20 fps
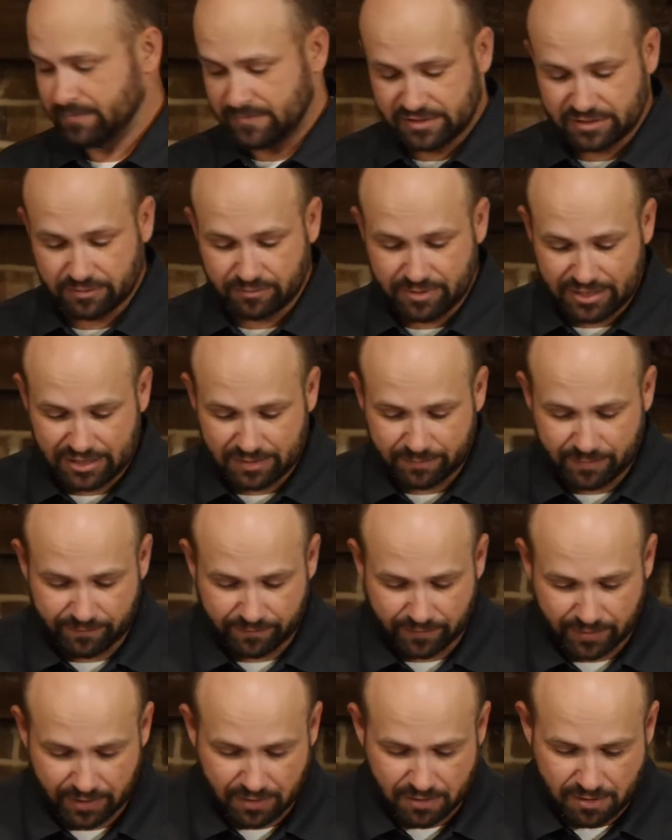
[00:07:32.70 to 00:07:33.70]
So we had to be
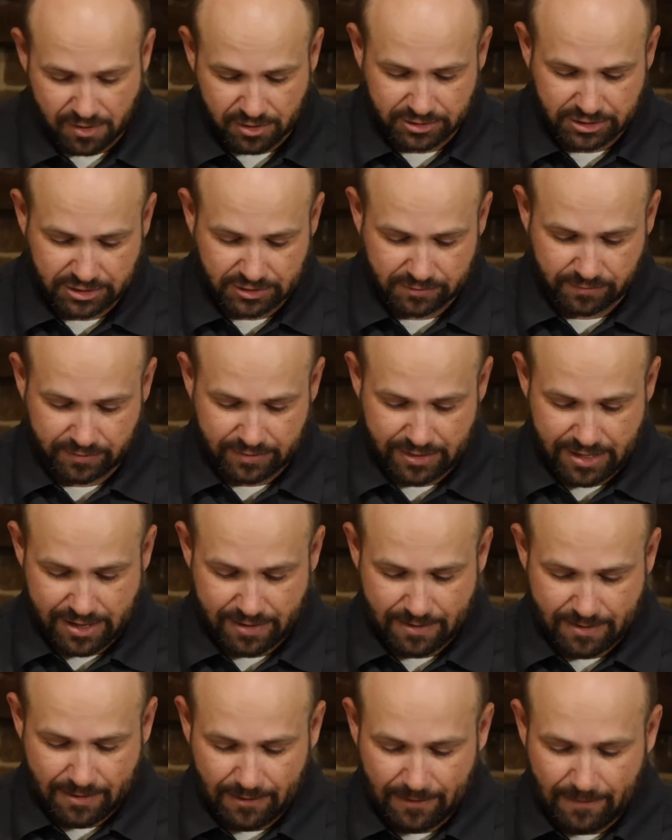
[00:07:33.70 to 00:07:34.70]
very cautious with
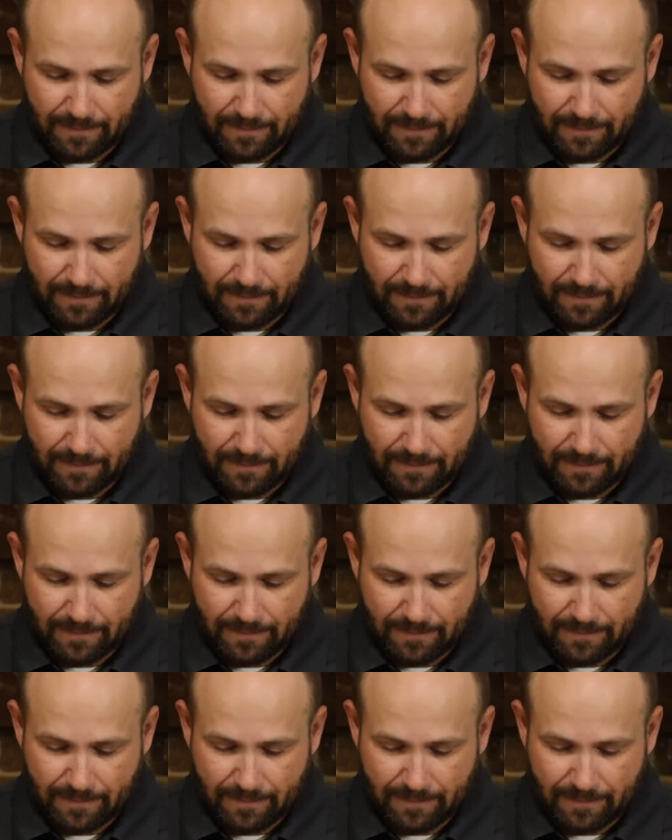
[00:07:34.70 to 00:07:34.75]
that.